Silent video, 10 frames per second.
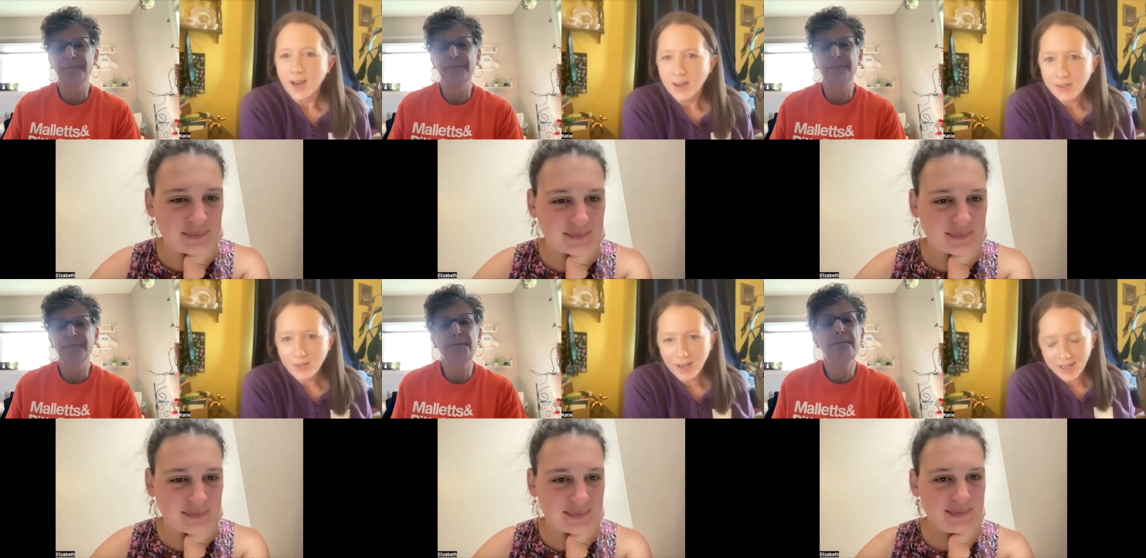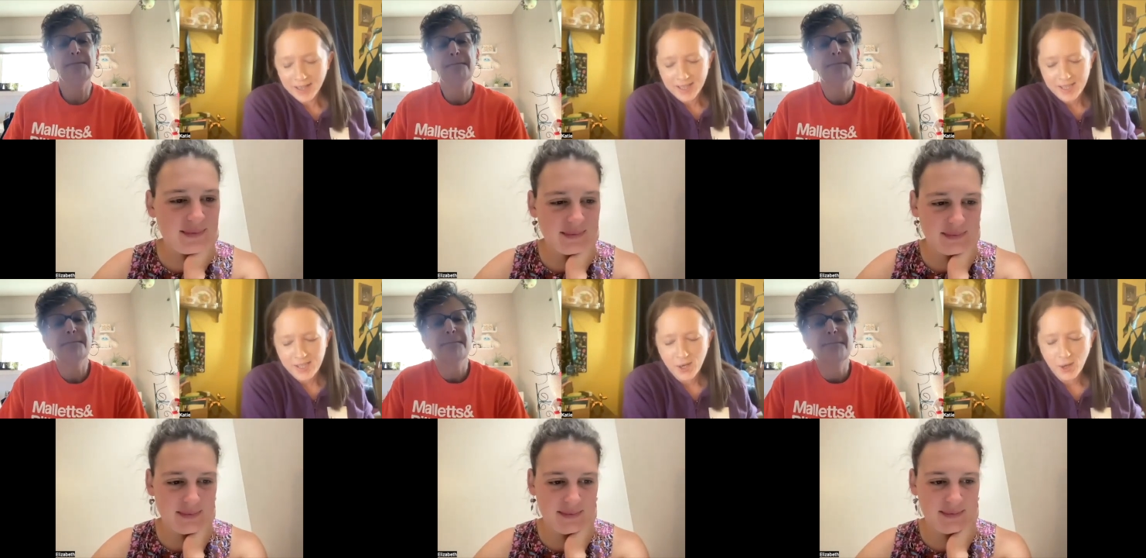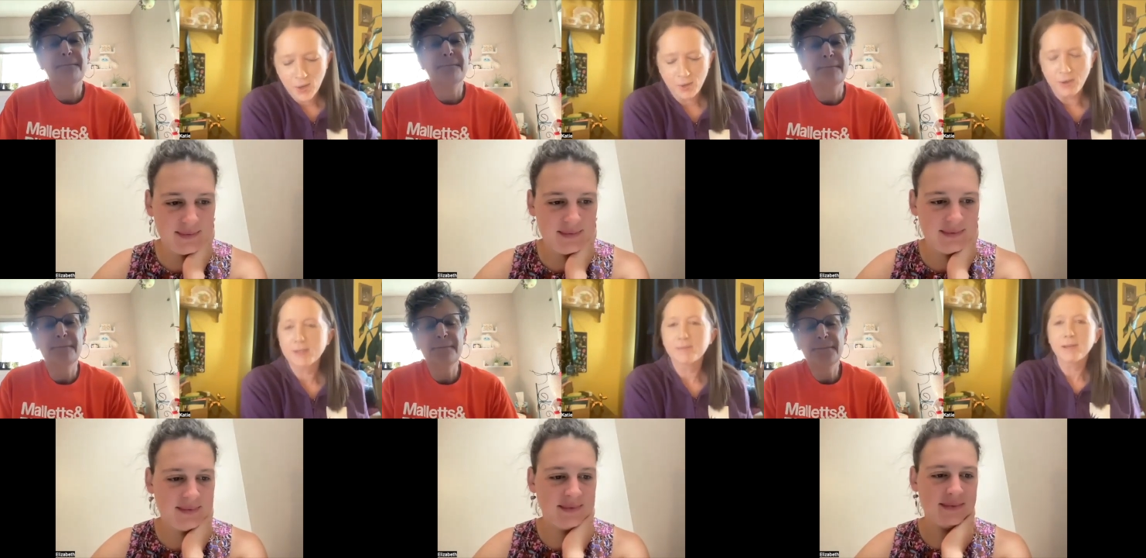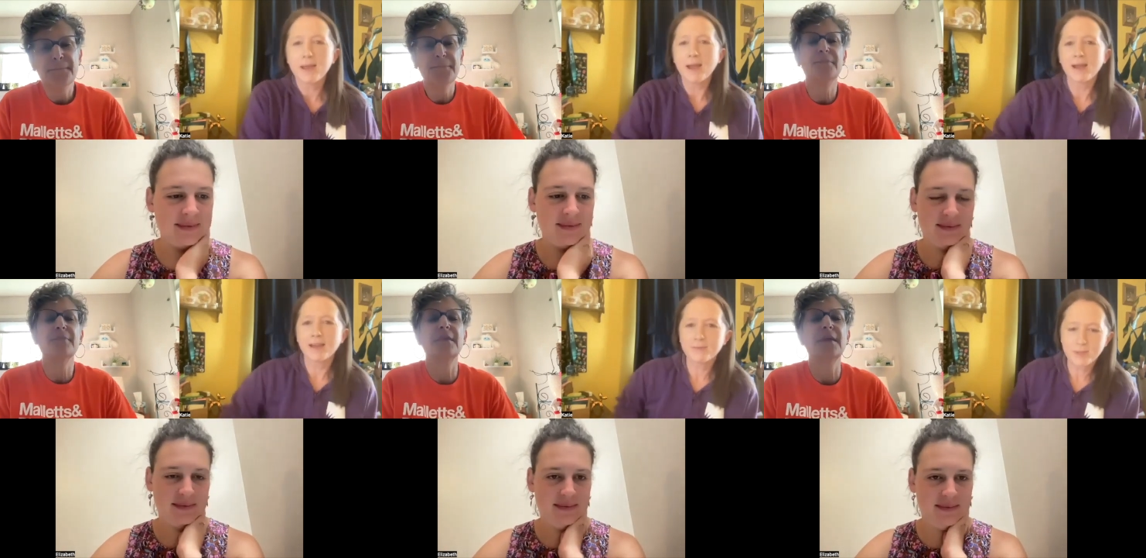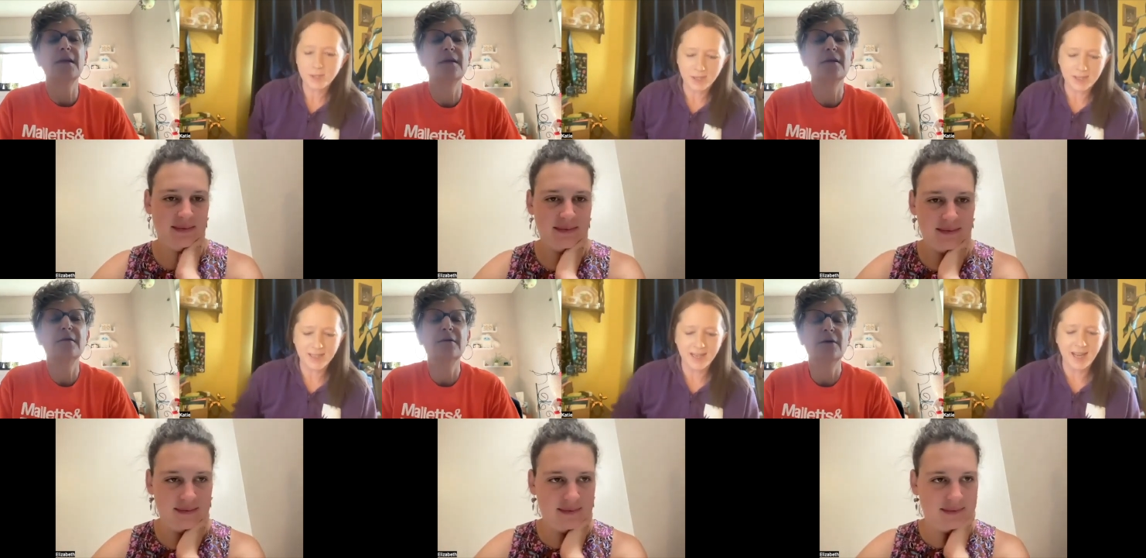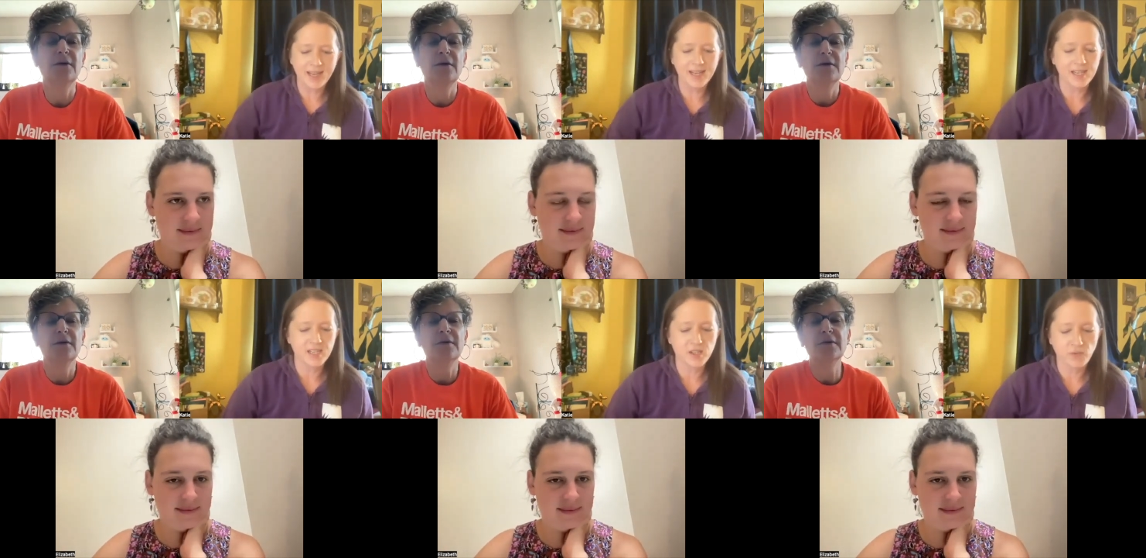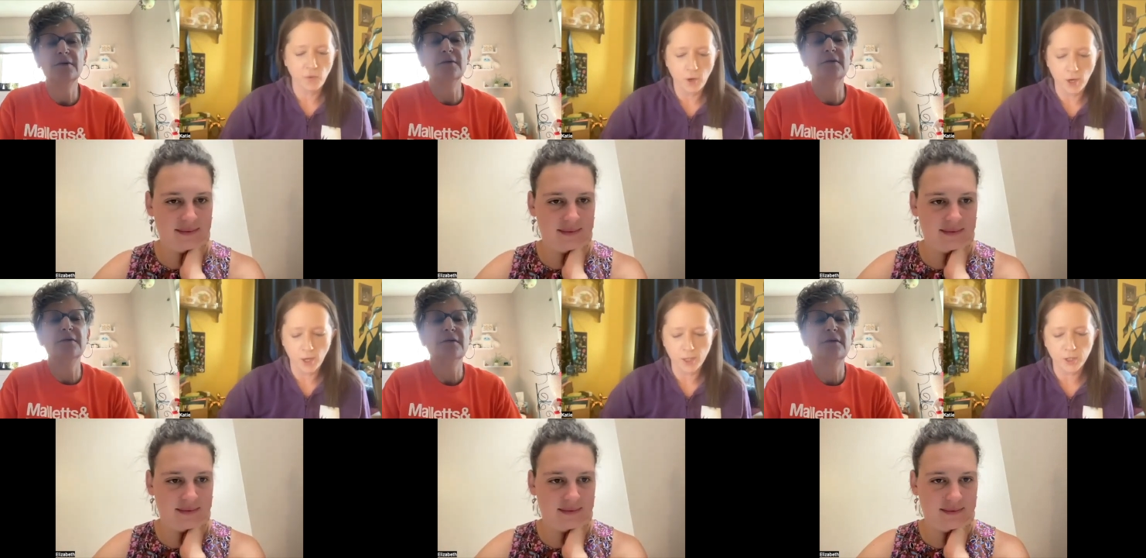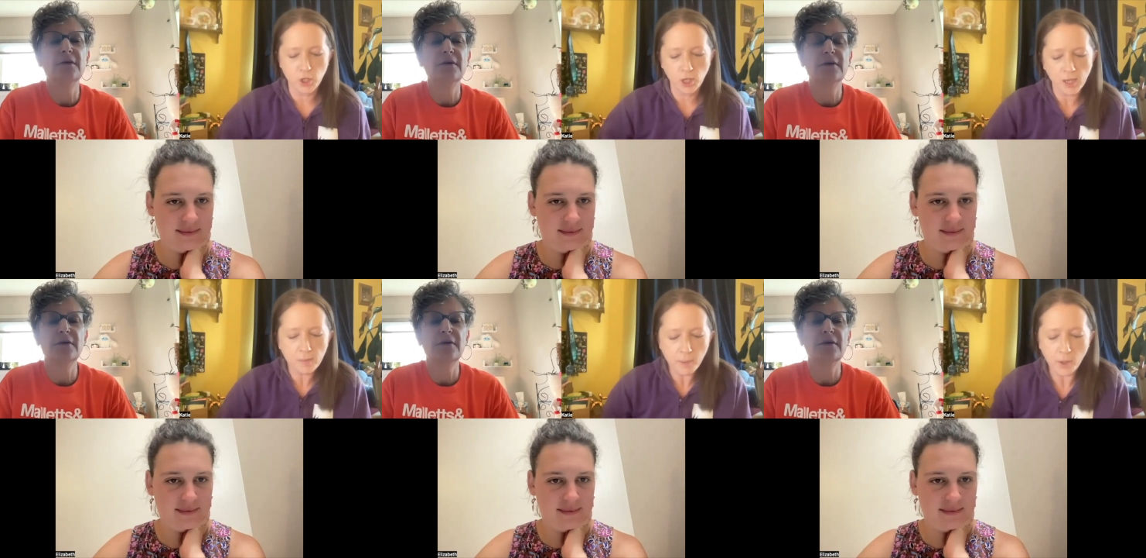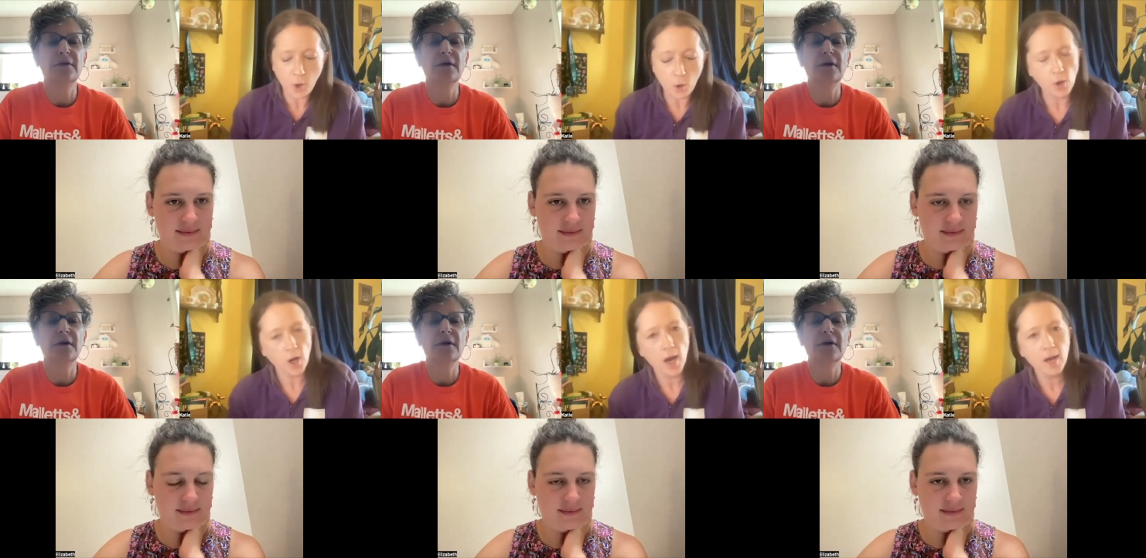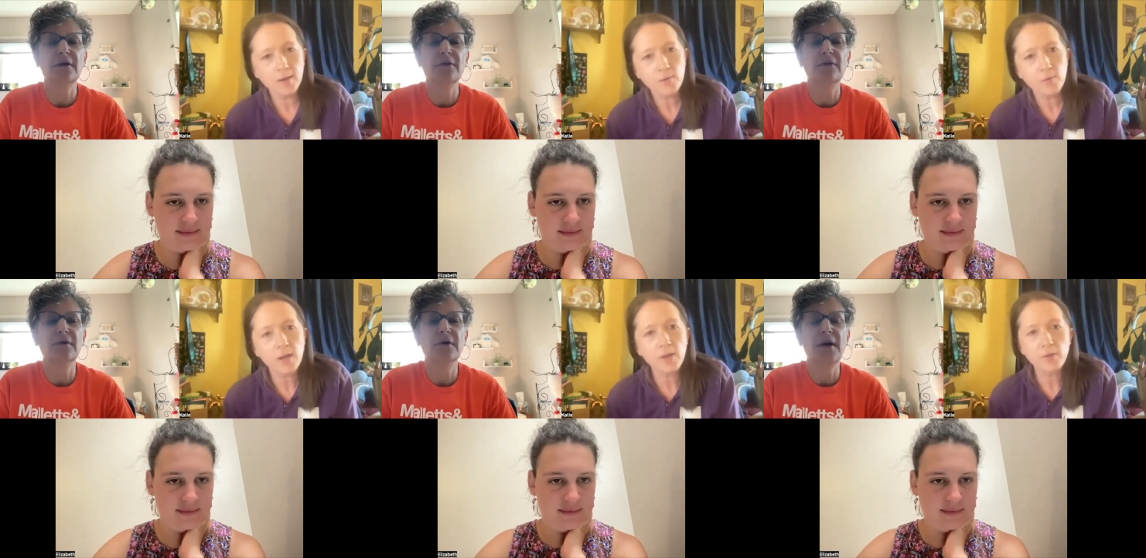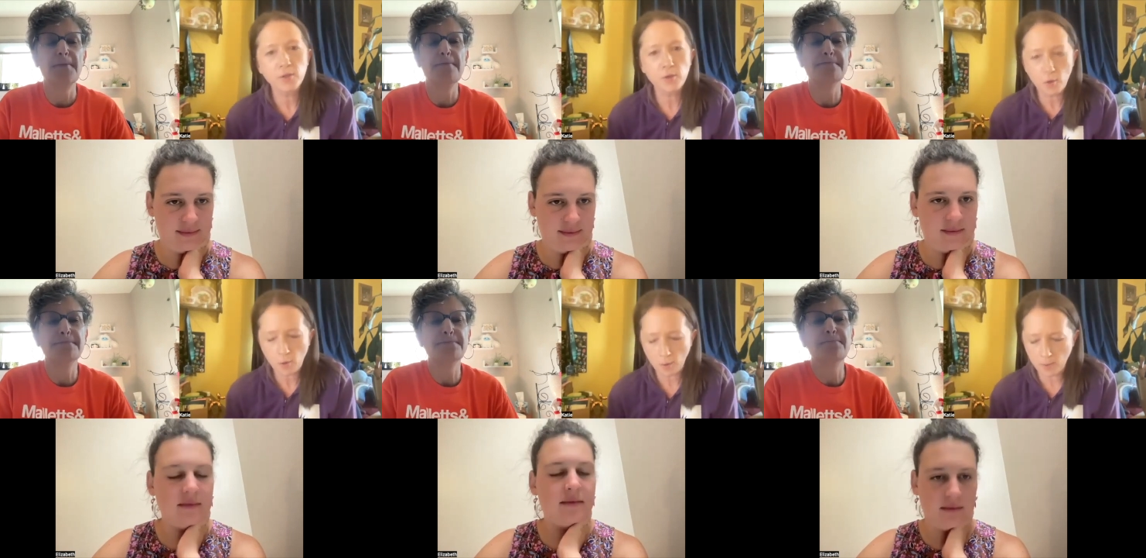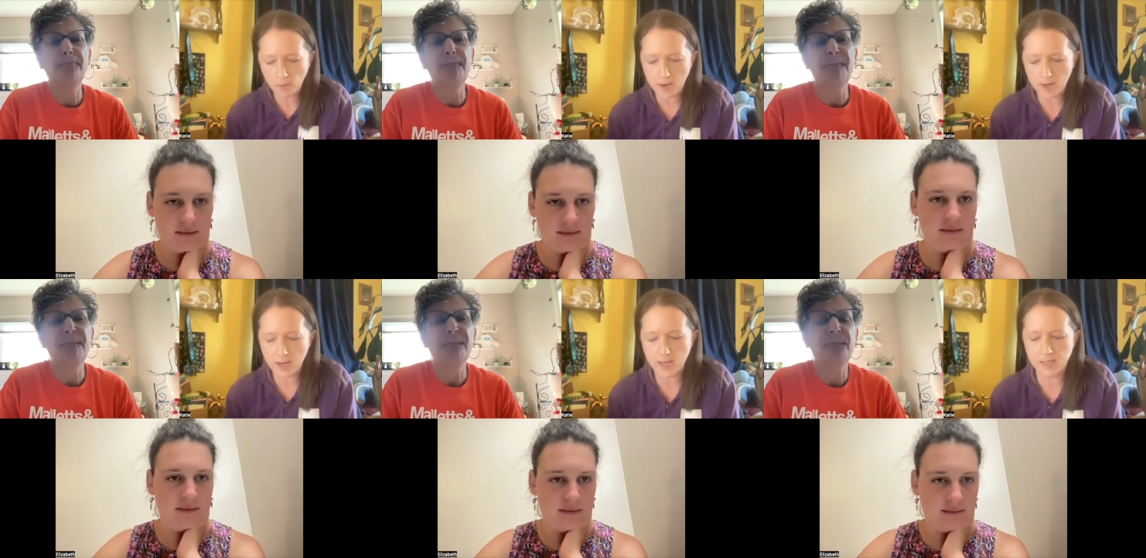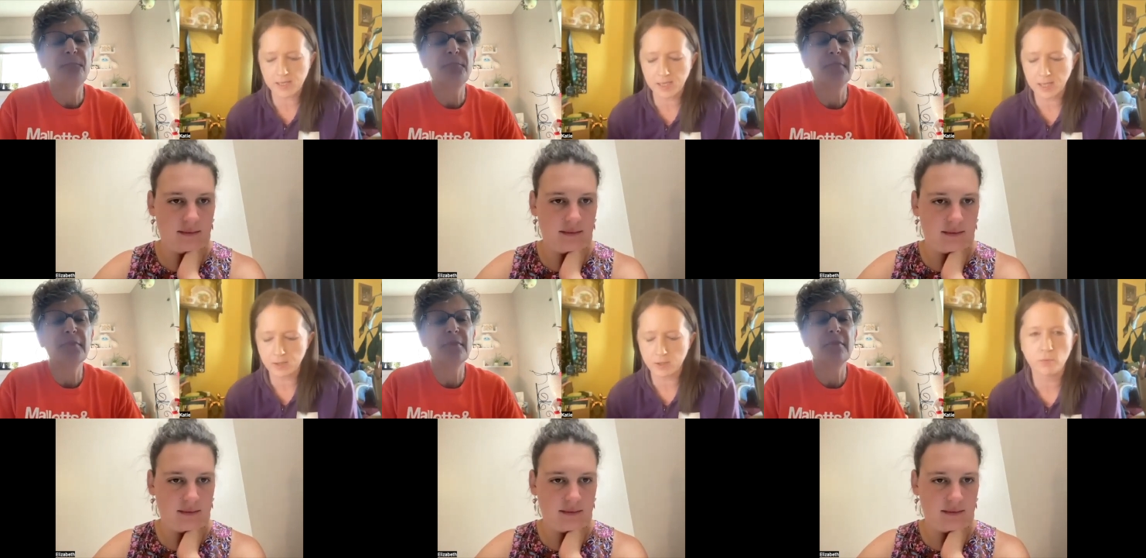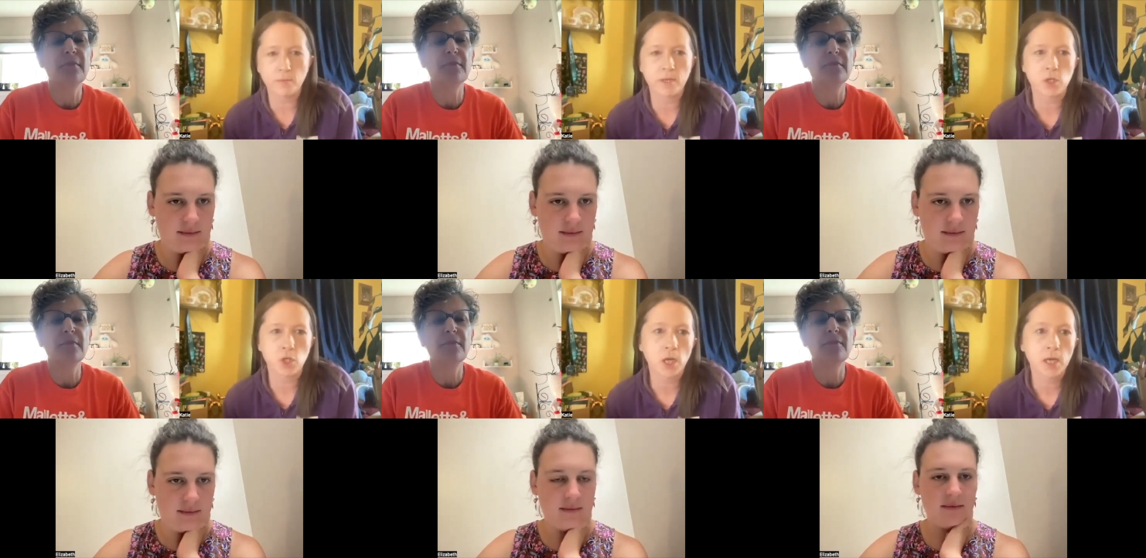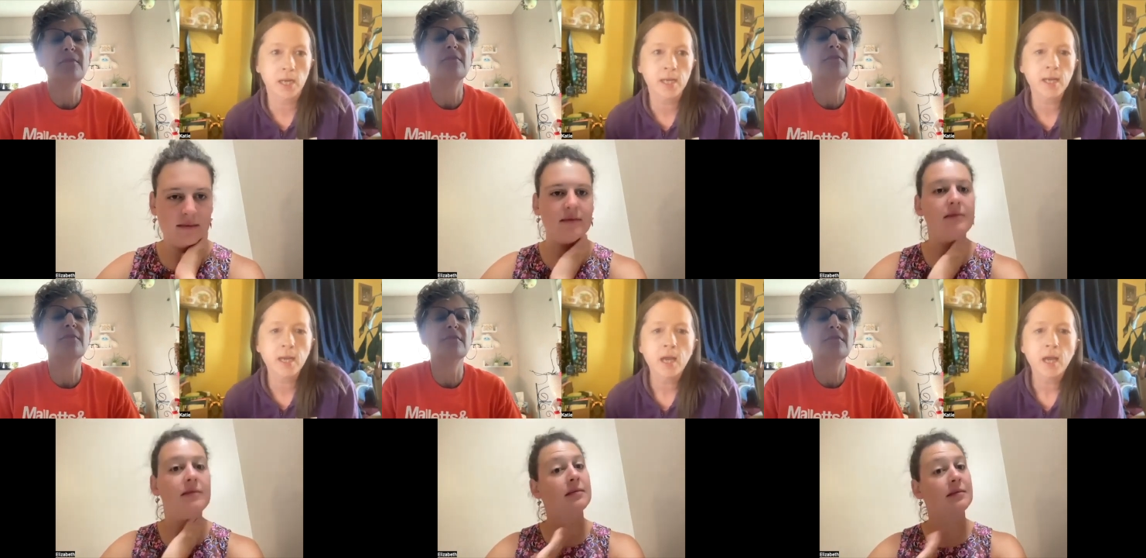Speaker 1: All right. So the recipe that I am sharing today is for chicken pakora with cucumber raita and cilantro mint chutney.